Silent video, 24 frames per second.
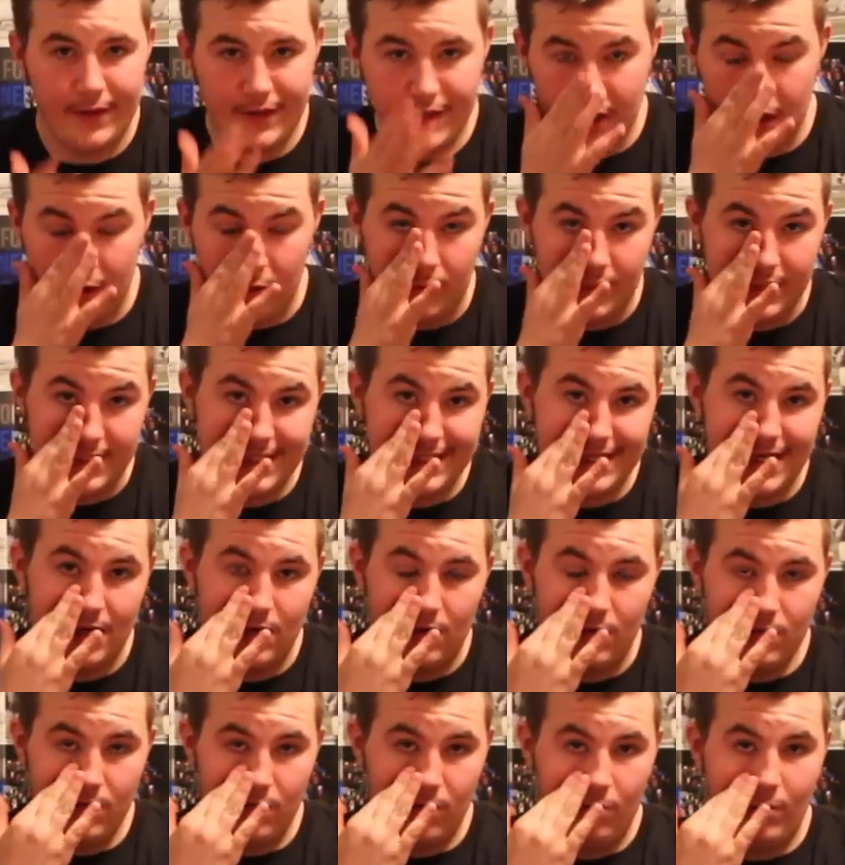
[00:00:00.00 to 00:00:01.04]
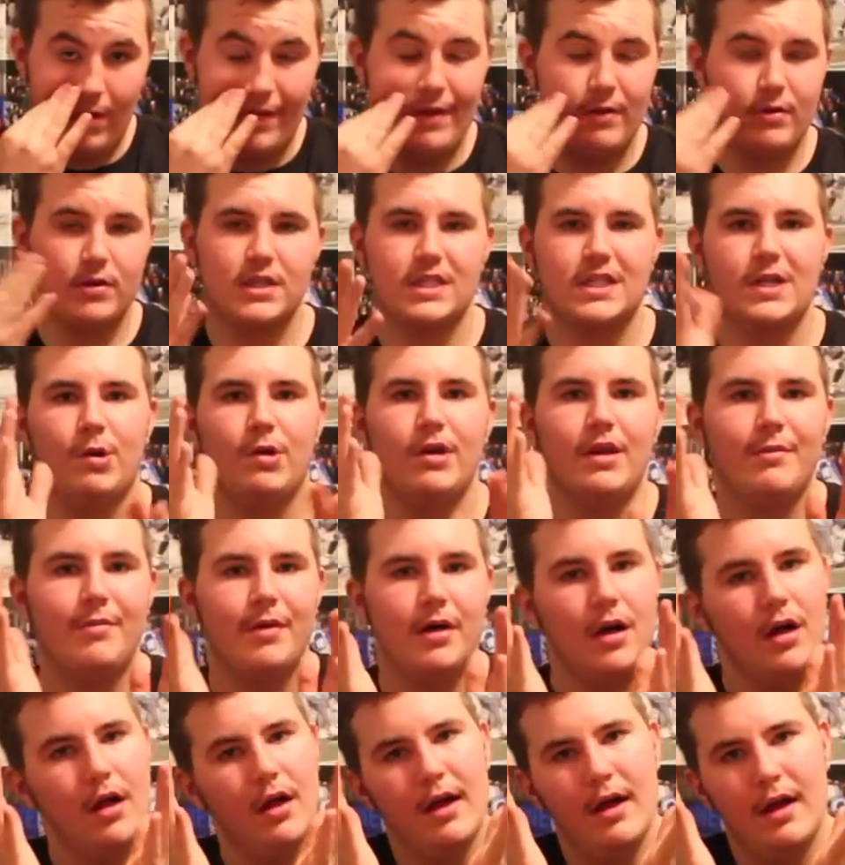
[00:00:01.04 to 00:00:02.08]
winter with snow, when there was snow on the
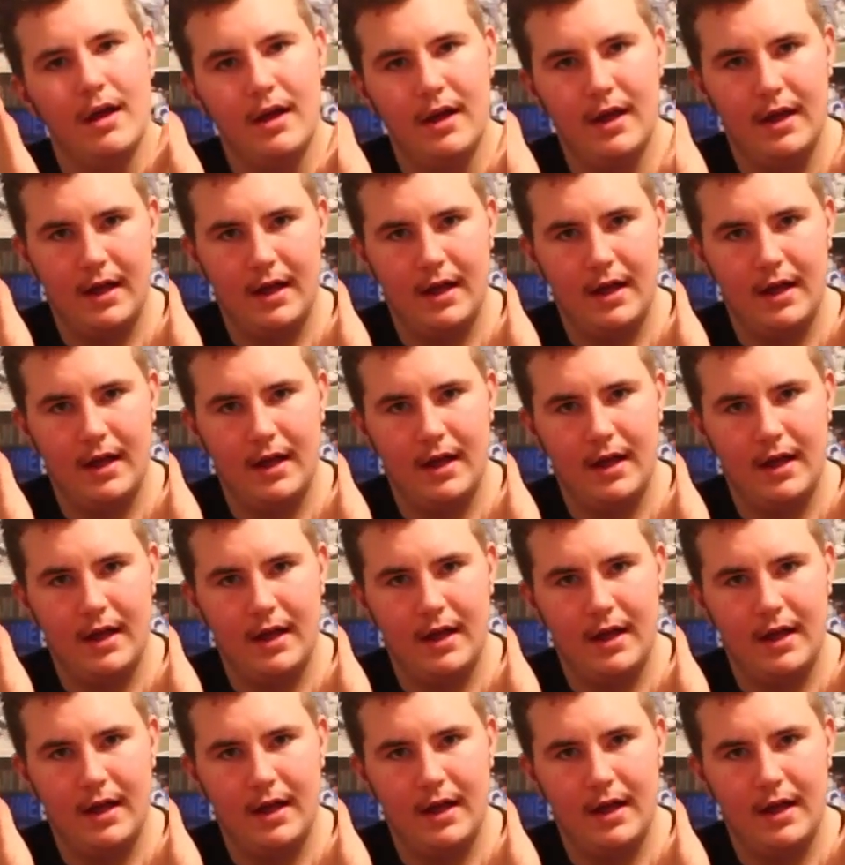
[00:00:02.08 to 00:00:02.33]
ball,